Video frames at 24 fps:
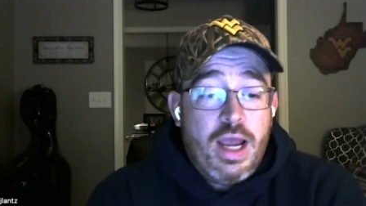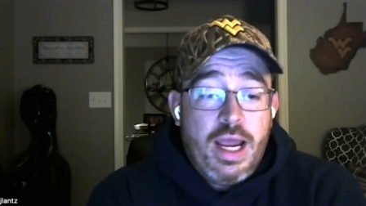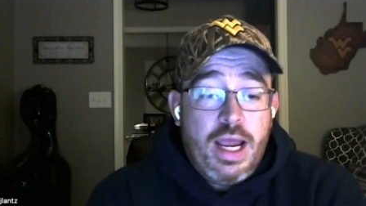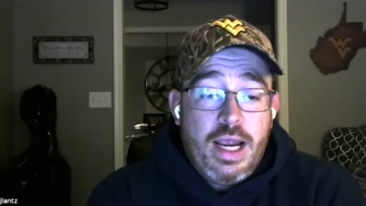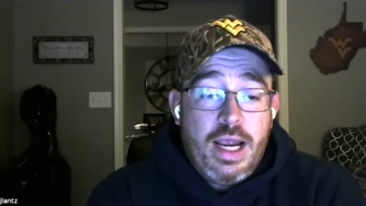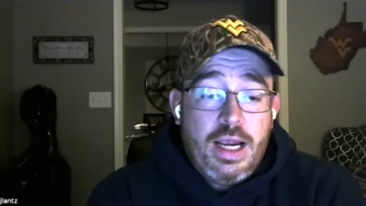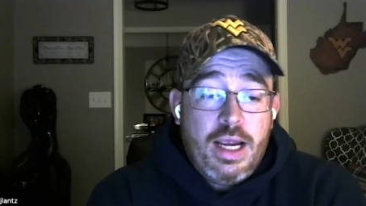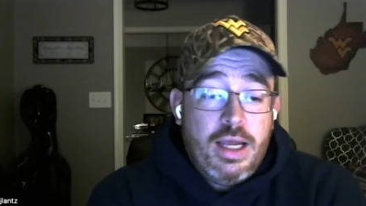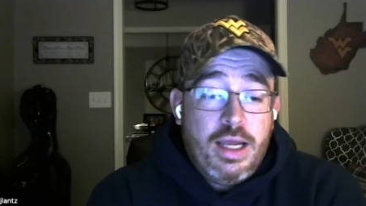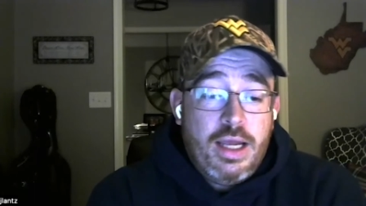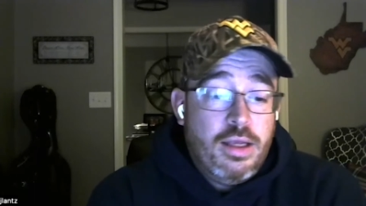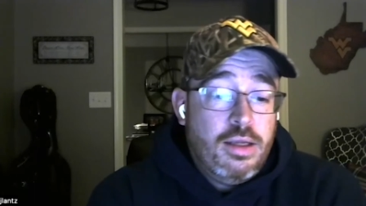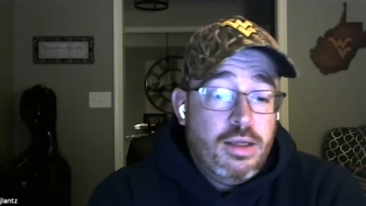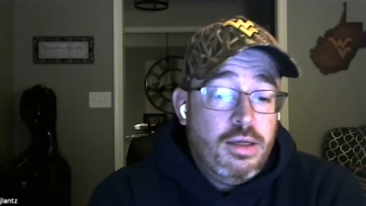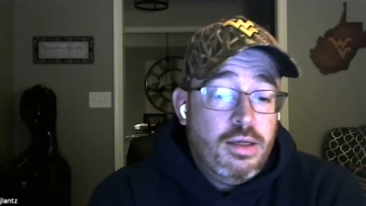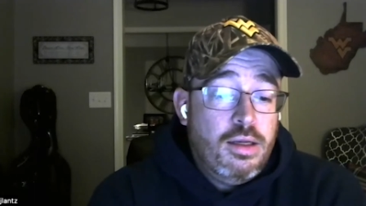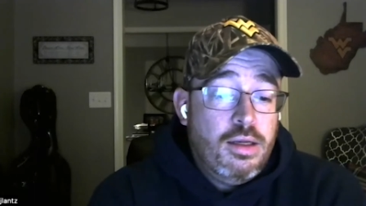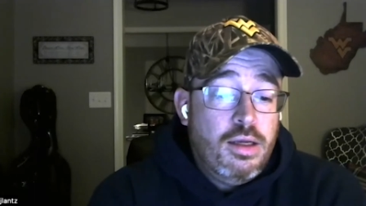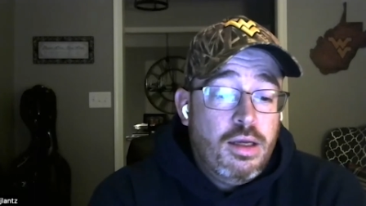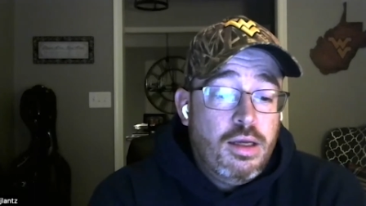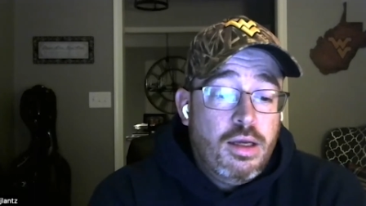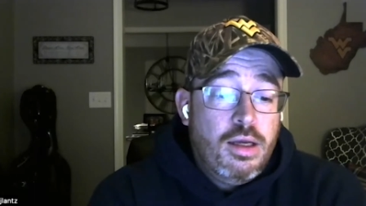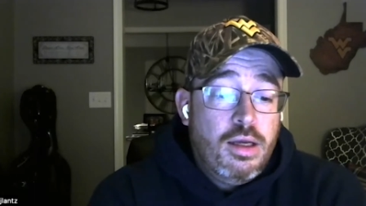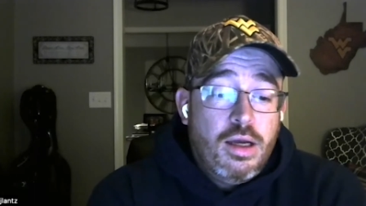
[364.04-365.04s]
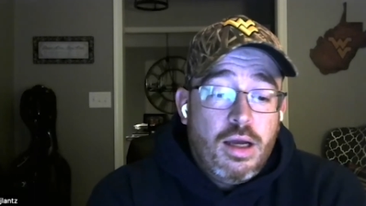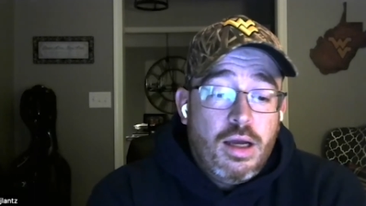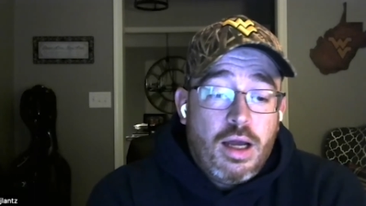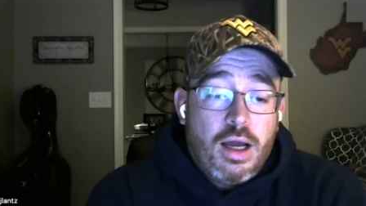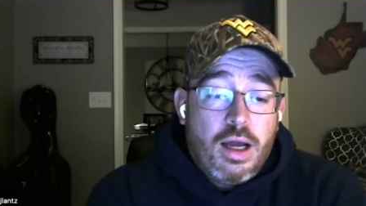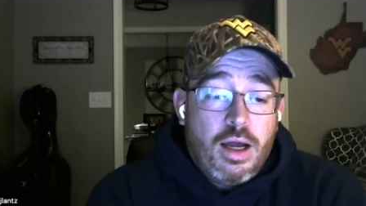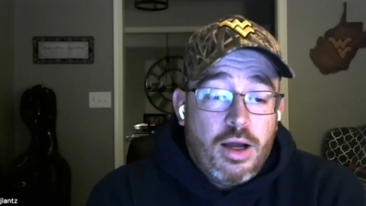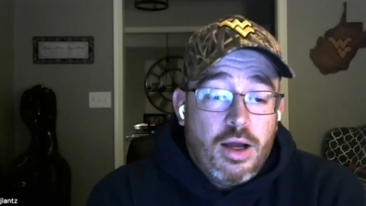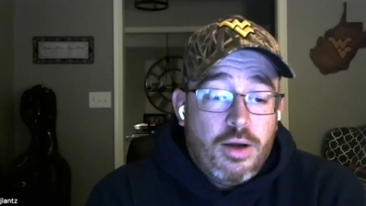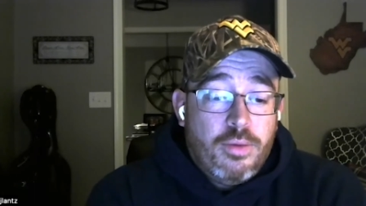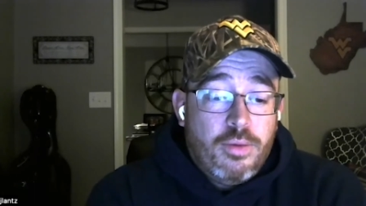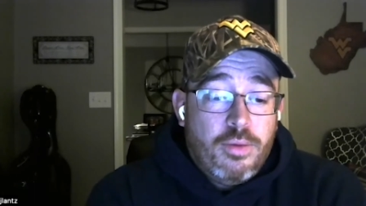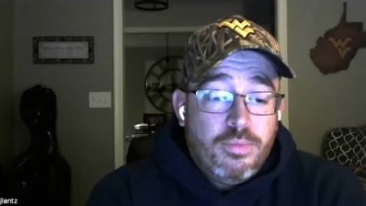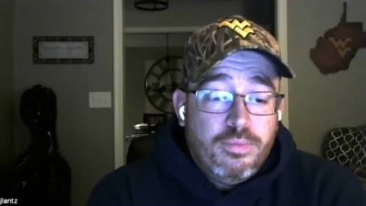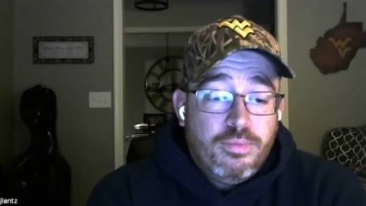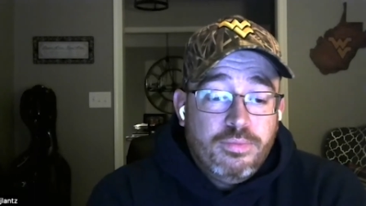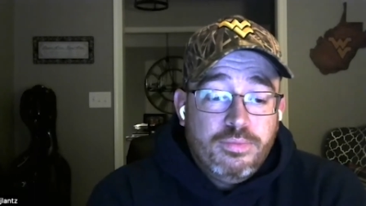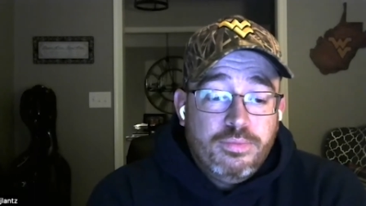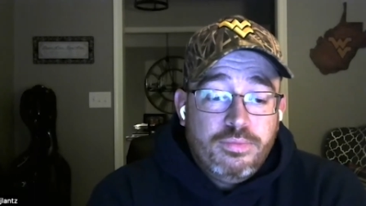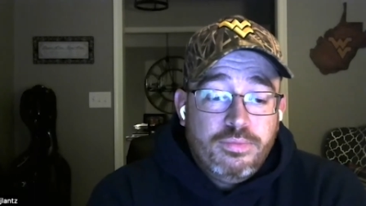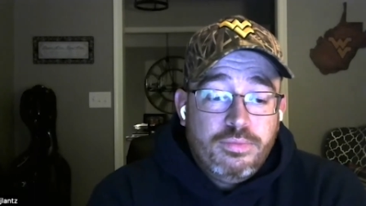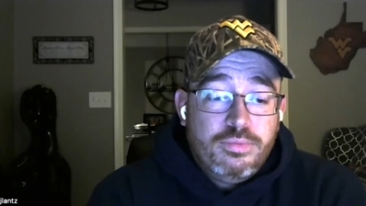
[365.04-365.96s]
and um,